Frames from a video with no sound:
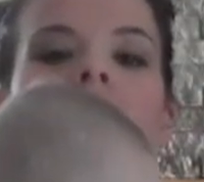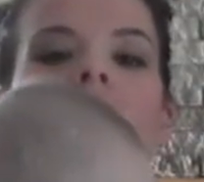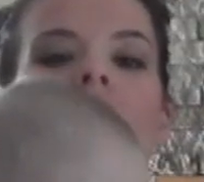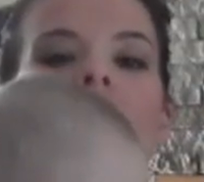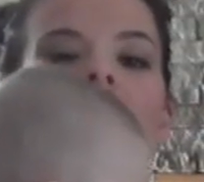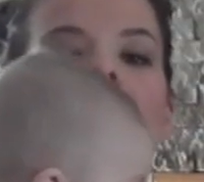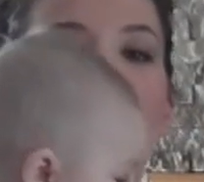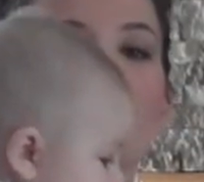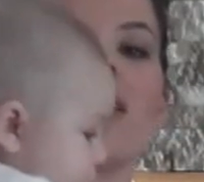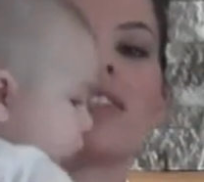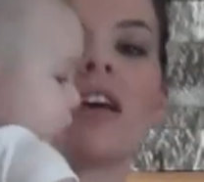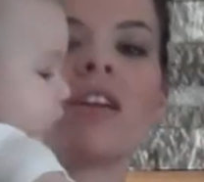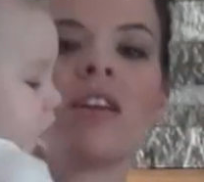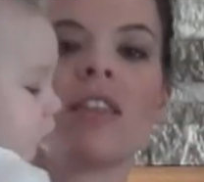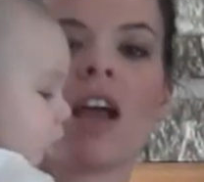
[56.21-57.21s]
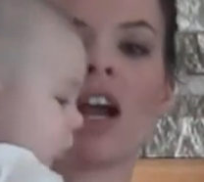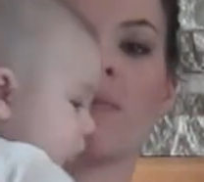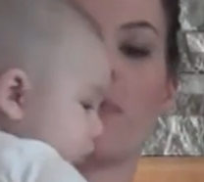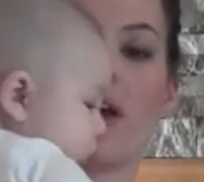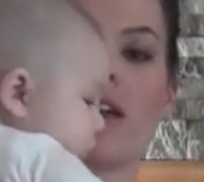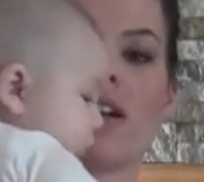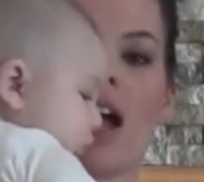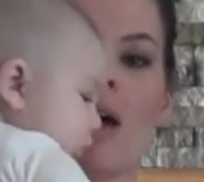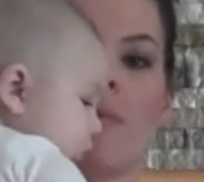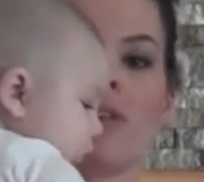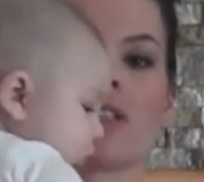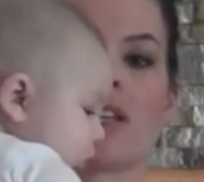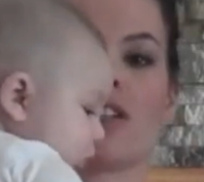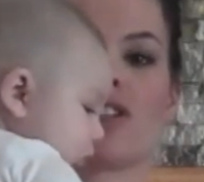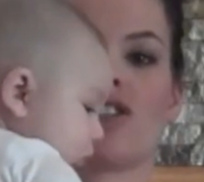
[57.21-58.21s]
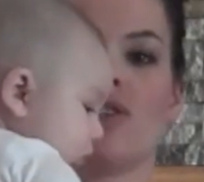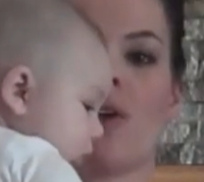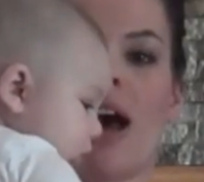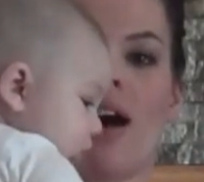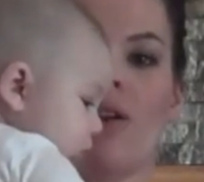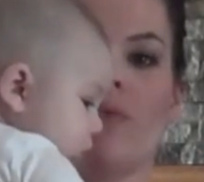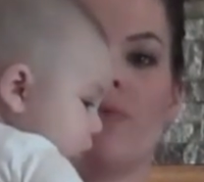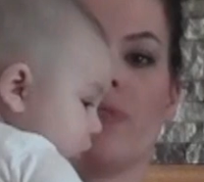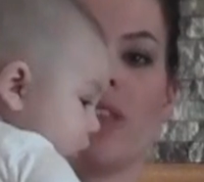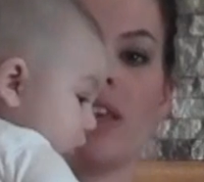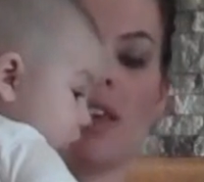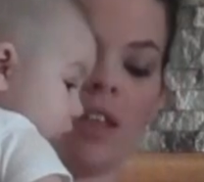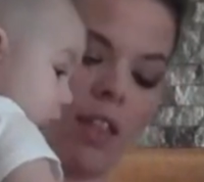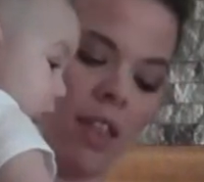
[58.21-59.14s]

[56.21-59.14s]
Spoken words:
Now the hand that's under the armpit, your elbow's going to shoot out.